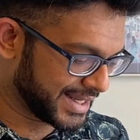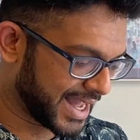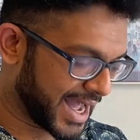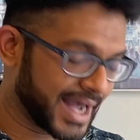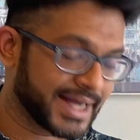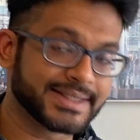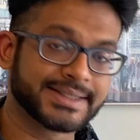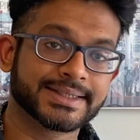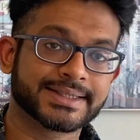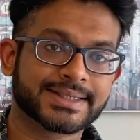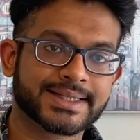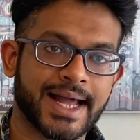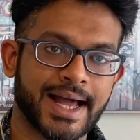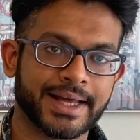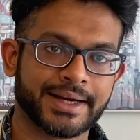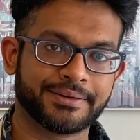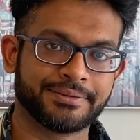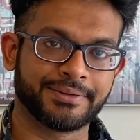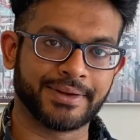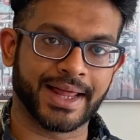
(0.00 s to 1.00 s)
I just kind
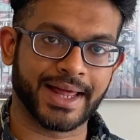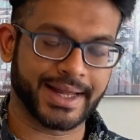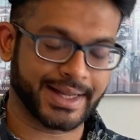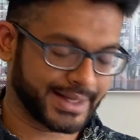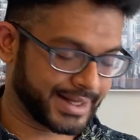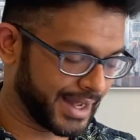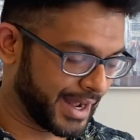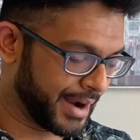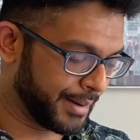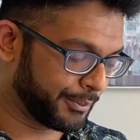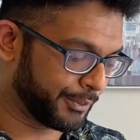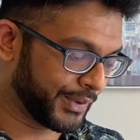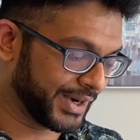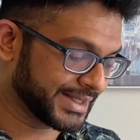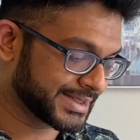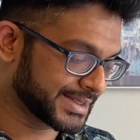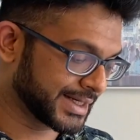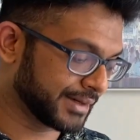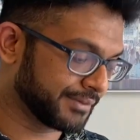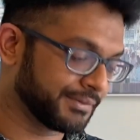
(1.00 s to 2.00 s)
of like
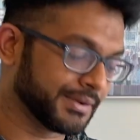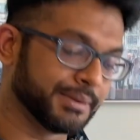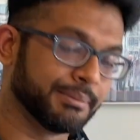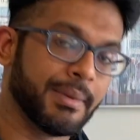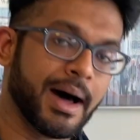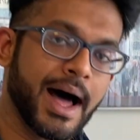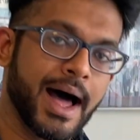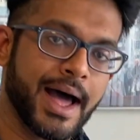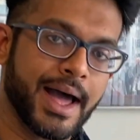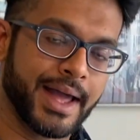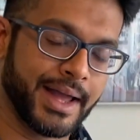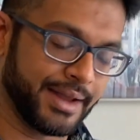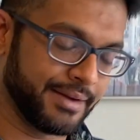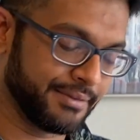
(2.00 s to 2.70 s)
pressed it with my